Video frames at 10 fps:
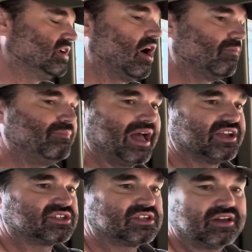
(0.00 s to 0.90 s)
our
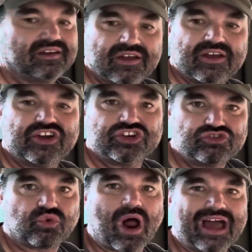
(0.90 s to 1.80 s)
best
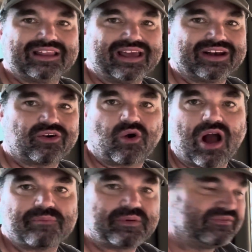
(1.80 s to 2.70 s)
dryland crop of